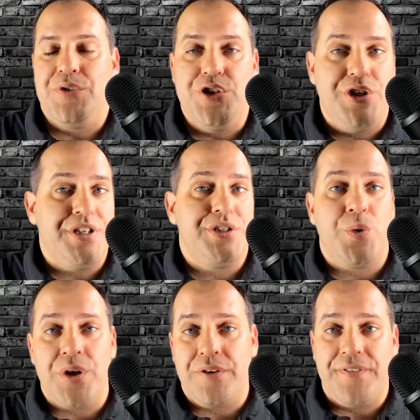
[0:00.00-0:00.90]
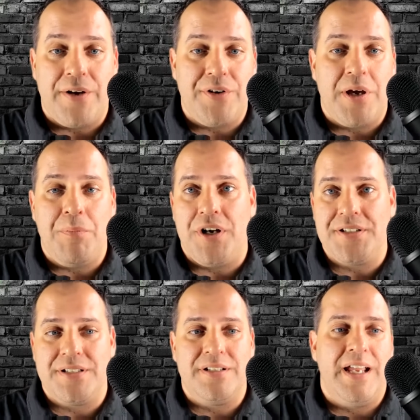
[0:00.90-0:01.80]
just north of downtown
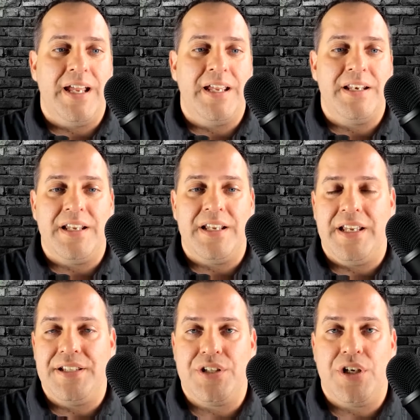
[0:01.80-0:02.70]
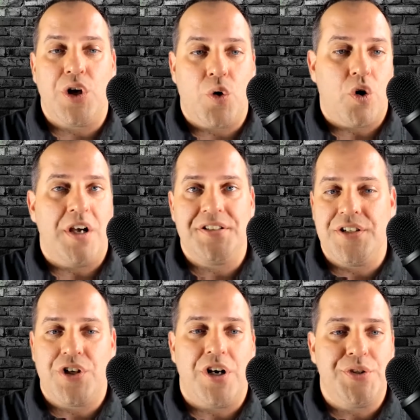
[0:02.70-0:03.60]
Boston, and it's across the
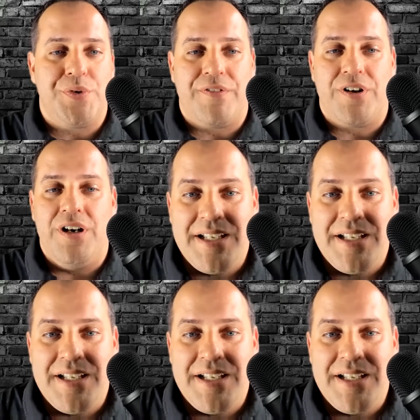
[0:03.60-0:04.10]
Charles River.